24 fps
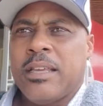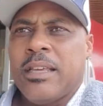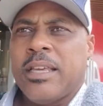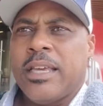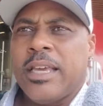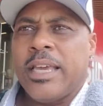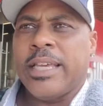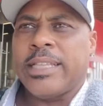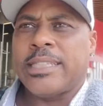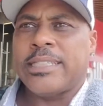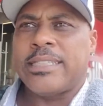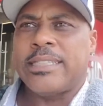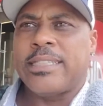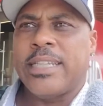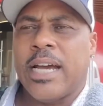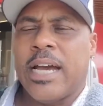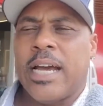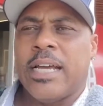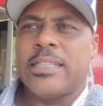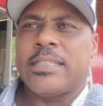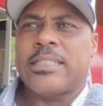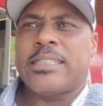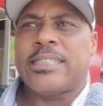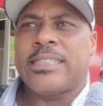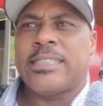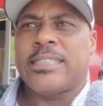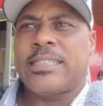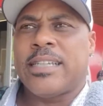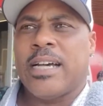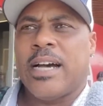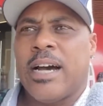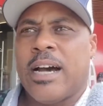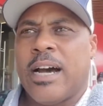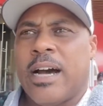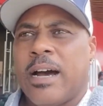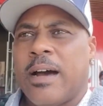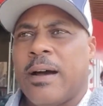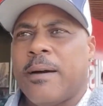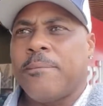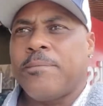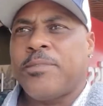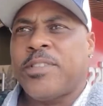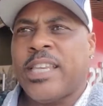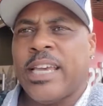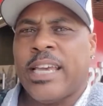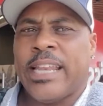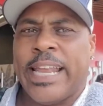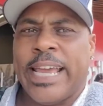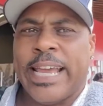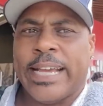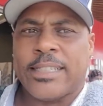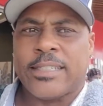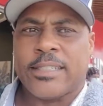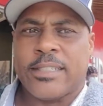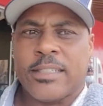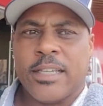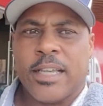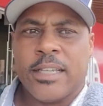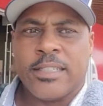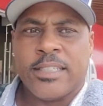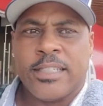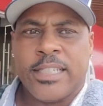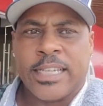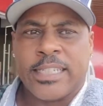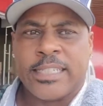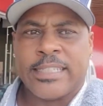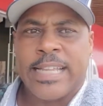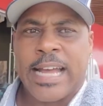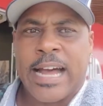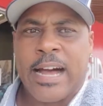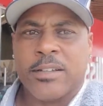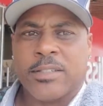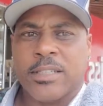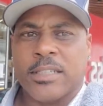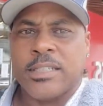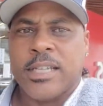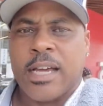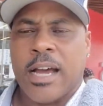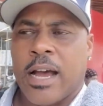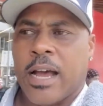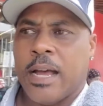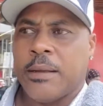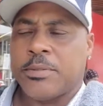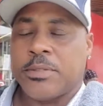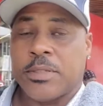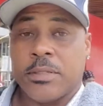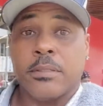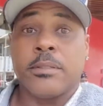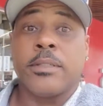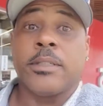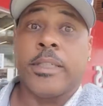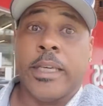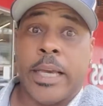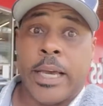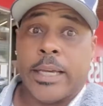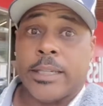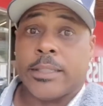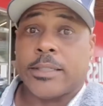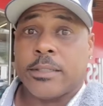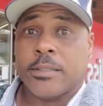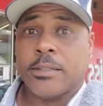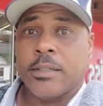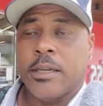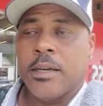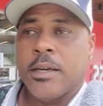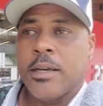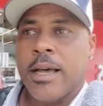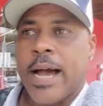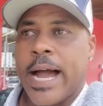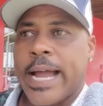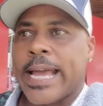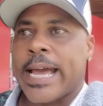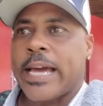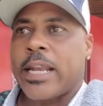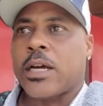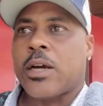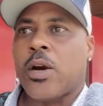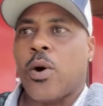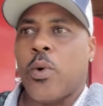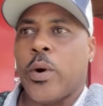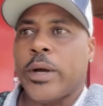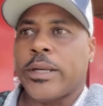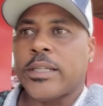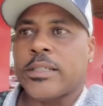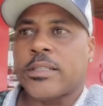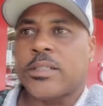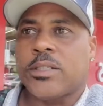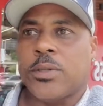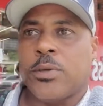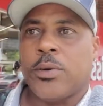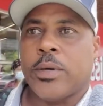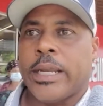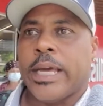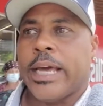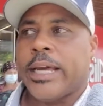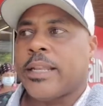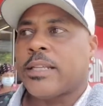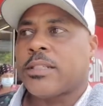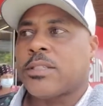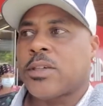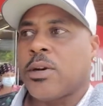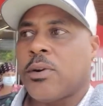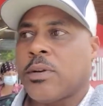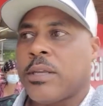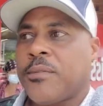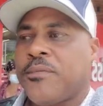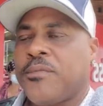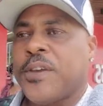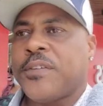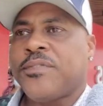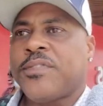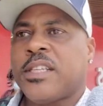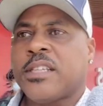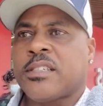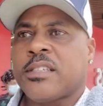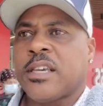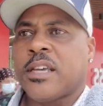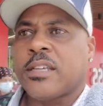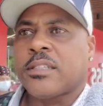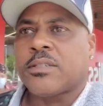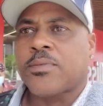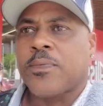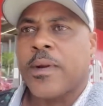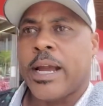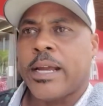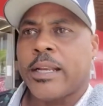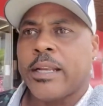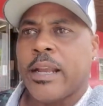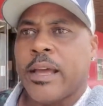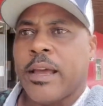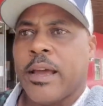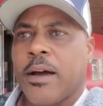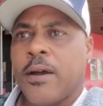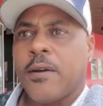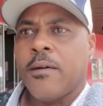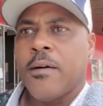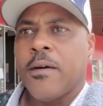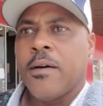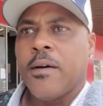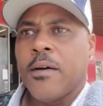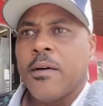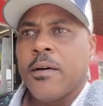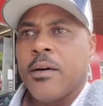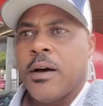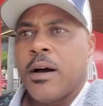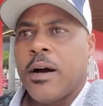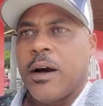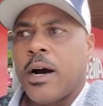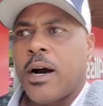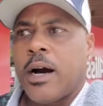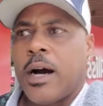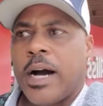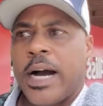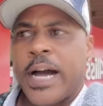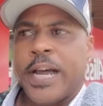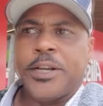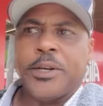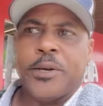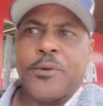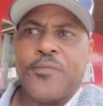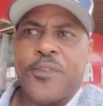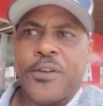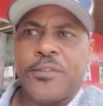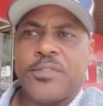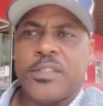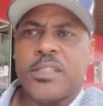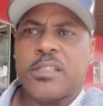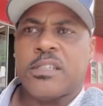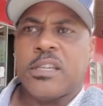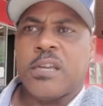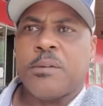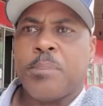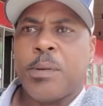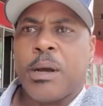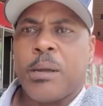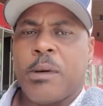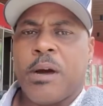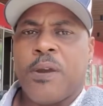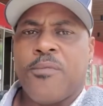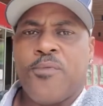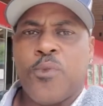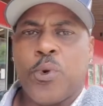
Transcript: it's done 10x 6,000 times. Yes, I got a coin that's doing that, and it's only 50 cents right now, under 50 cents, probably about